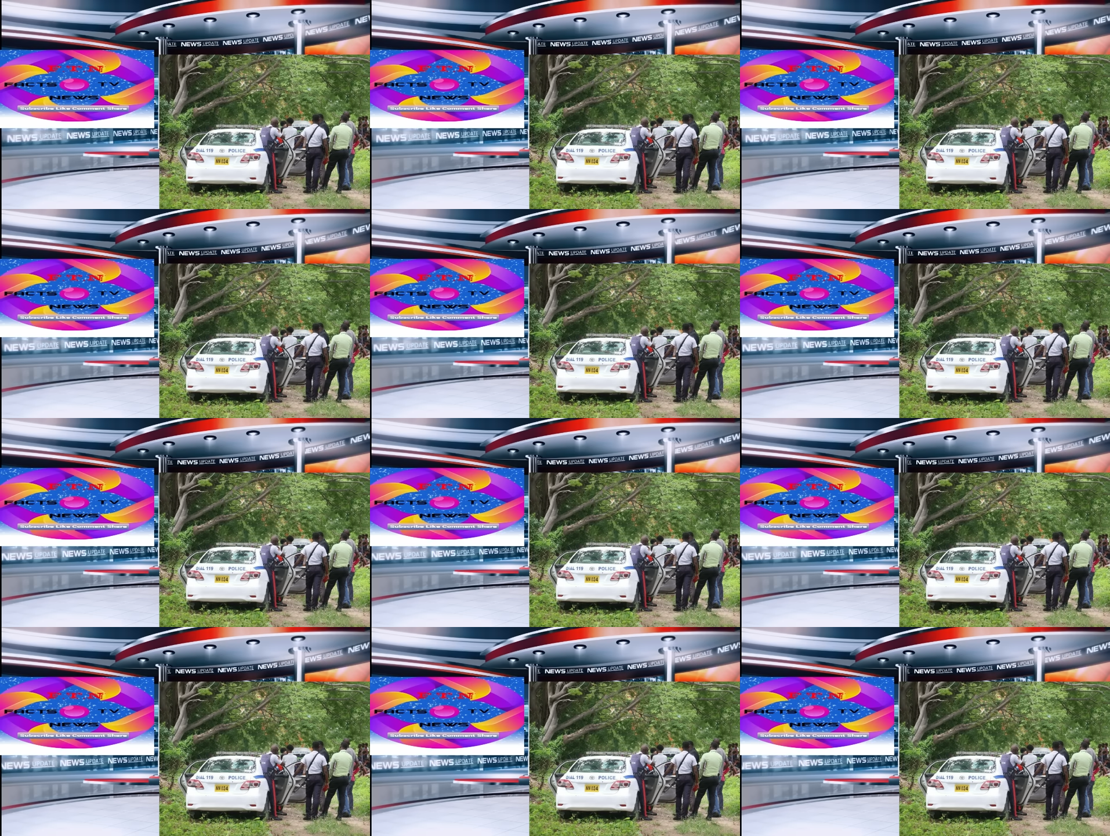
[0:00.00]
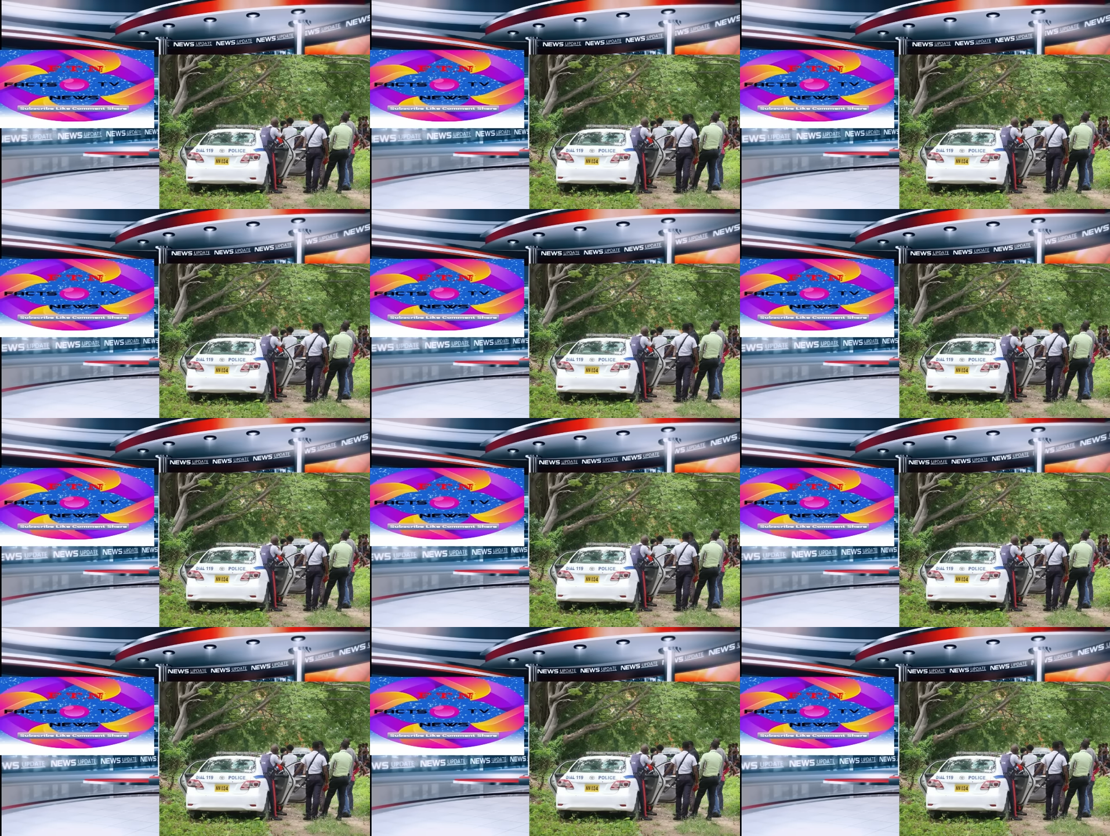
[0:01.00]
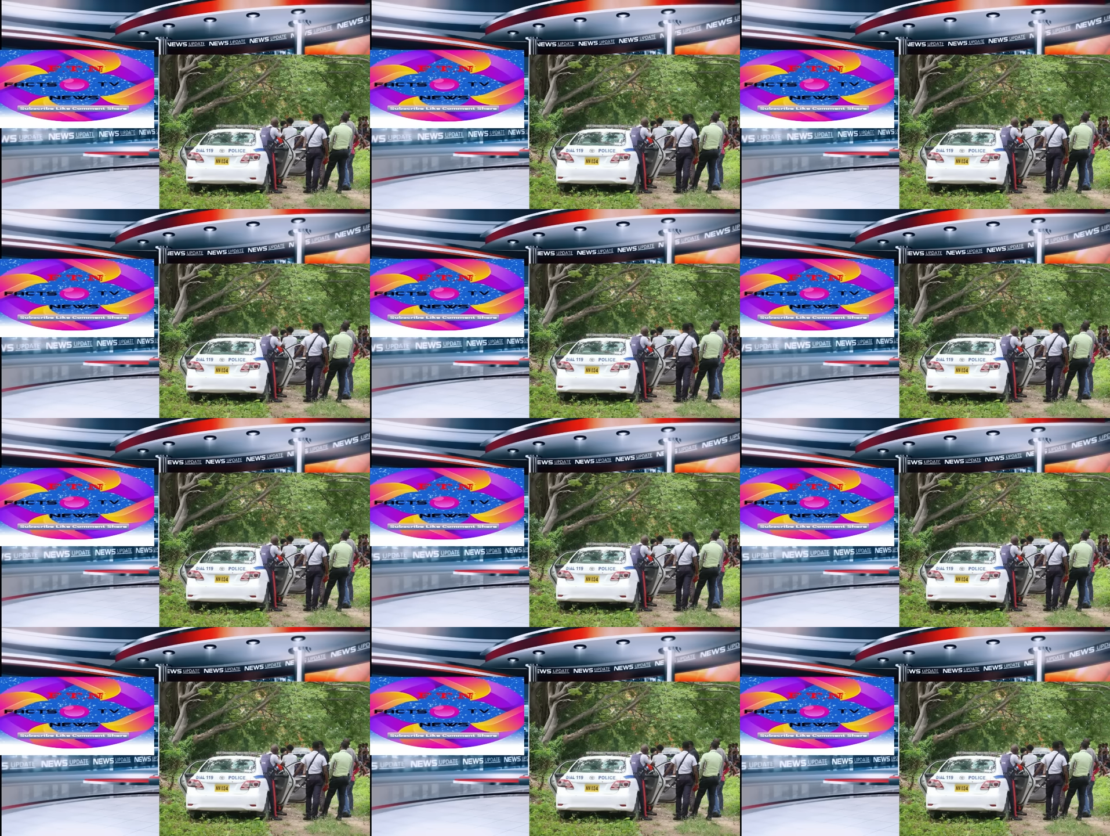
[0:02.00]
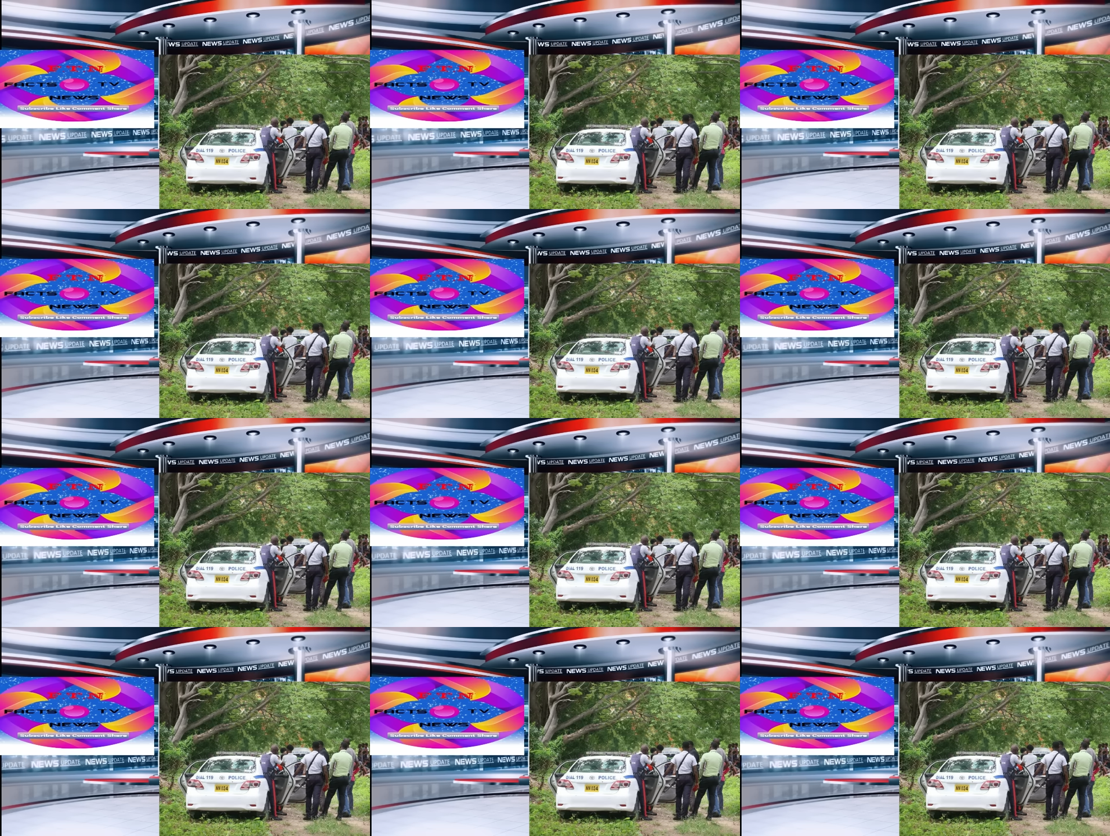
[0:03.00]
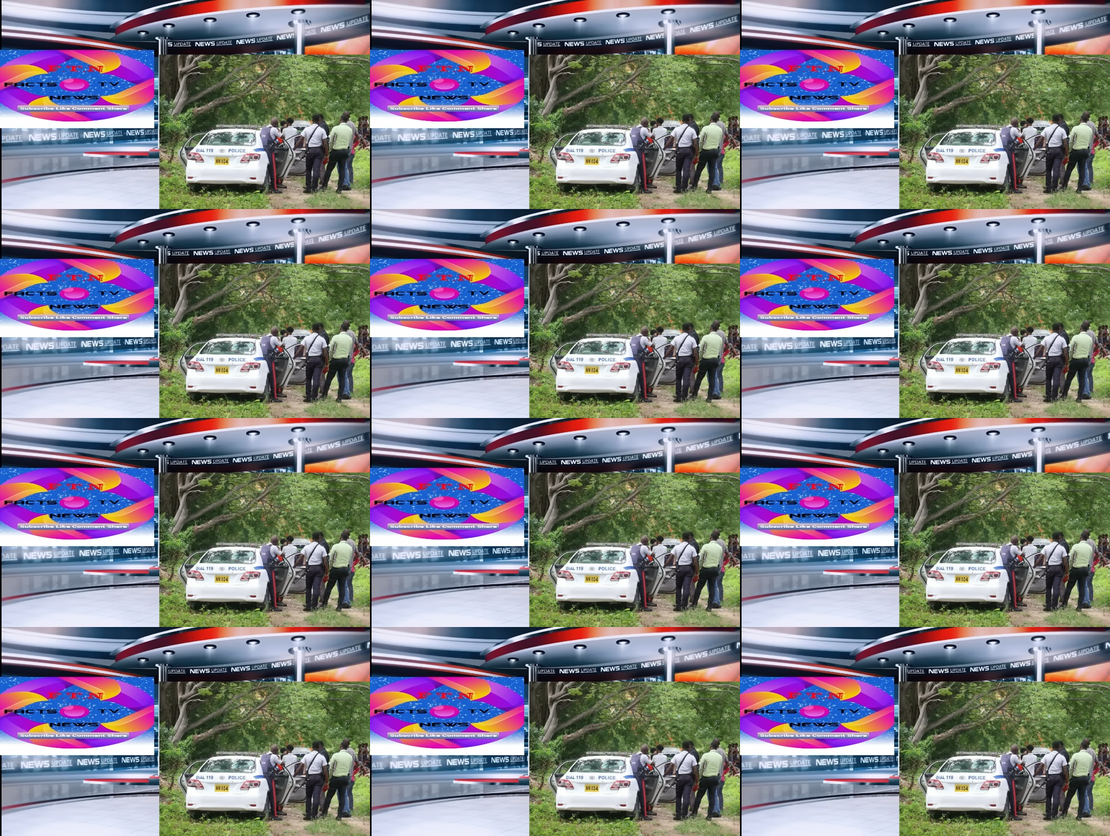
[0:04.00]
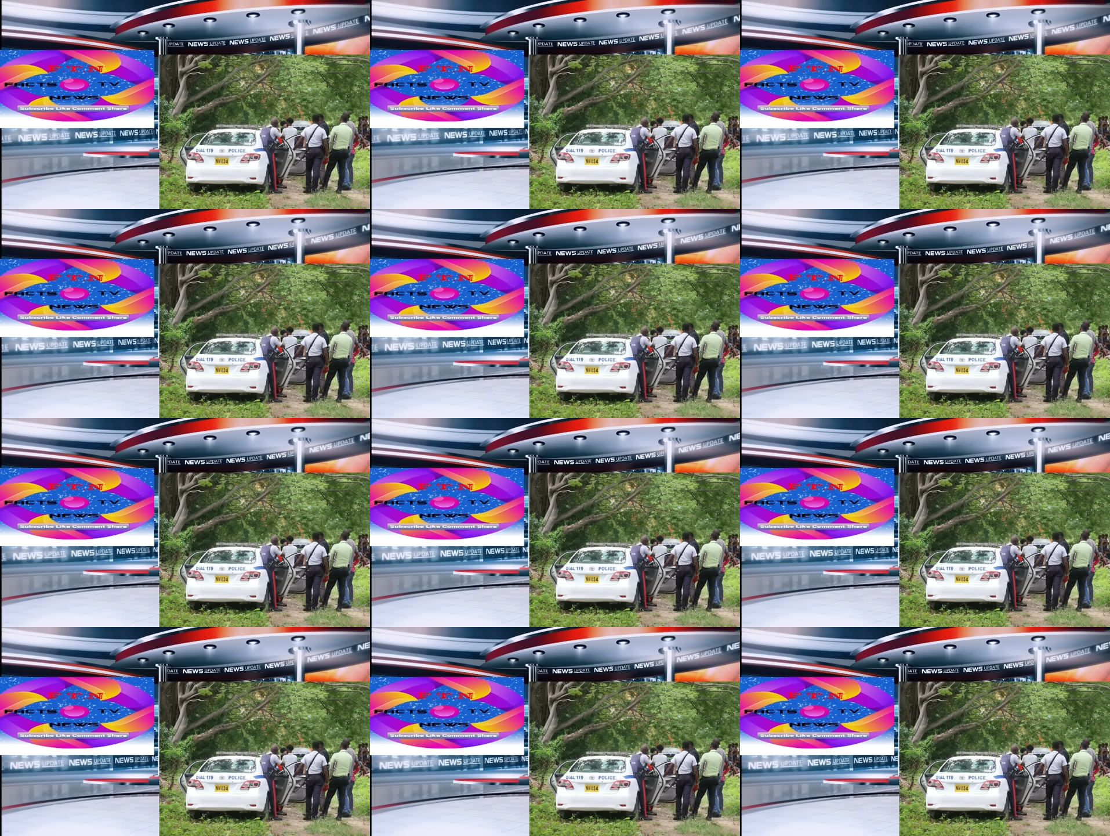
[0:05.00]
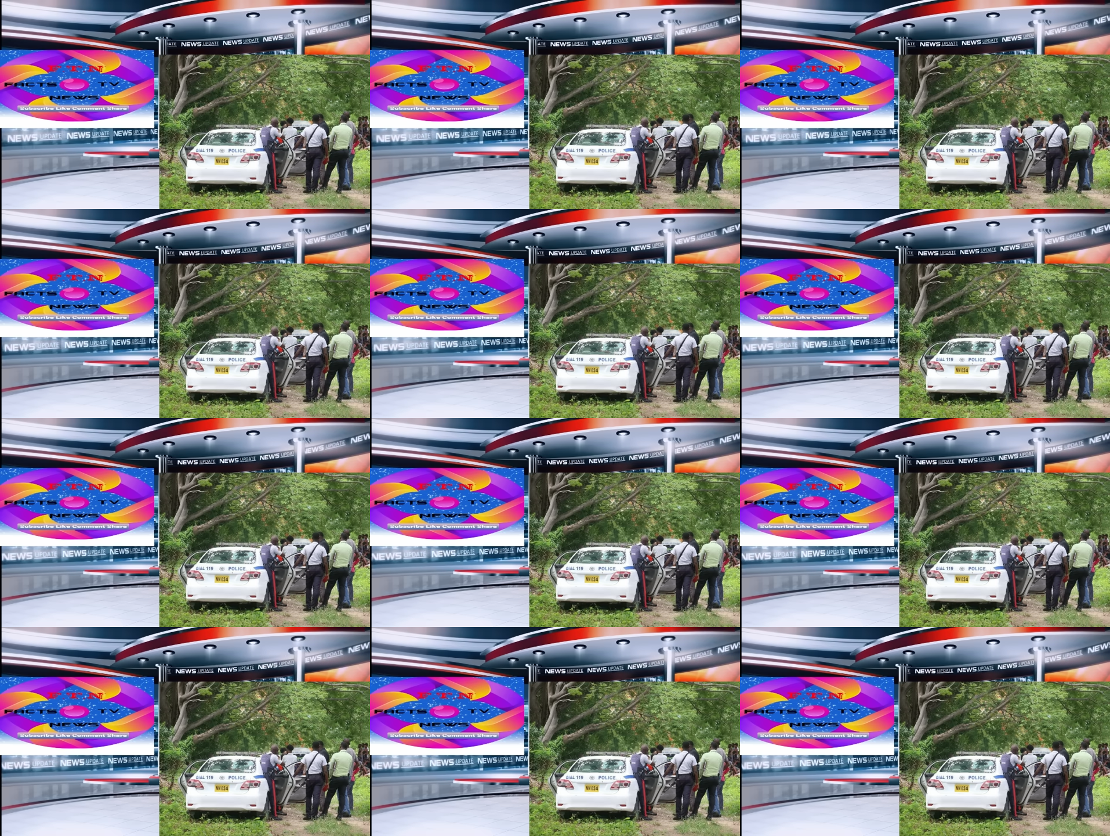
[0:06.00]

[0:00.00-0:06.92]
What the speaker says: (no speaker visible)